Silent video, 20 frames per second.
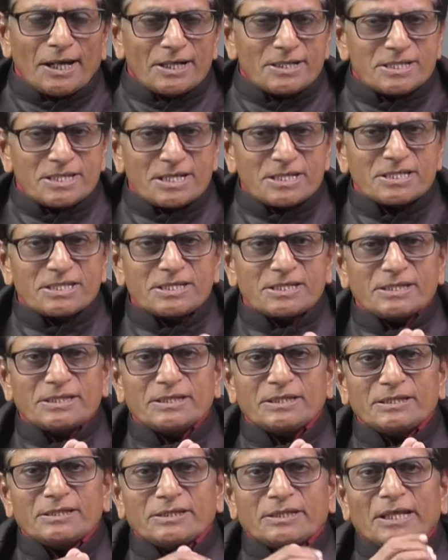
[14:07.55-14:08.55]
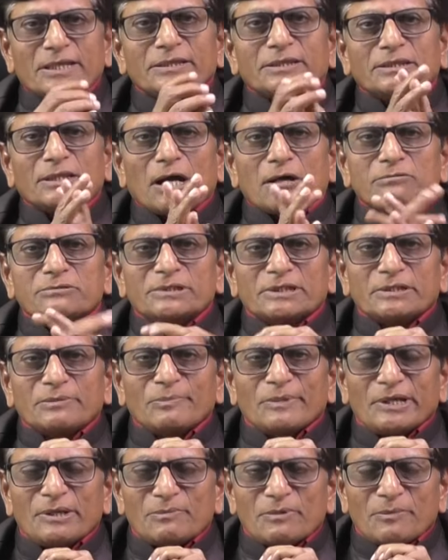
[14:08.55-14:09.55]
It says
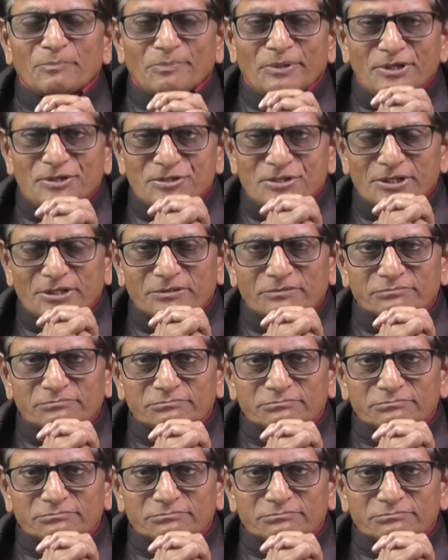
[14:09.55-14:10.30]
10,000 minimum pension.